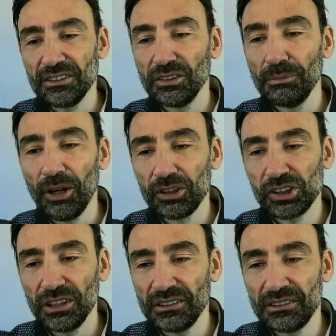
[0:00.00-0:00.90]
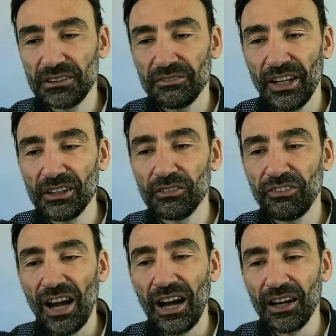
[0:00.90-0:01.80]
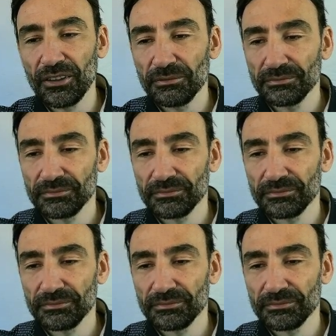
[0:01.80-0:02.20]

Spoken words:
on the blockchain the value of R.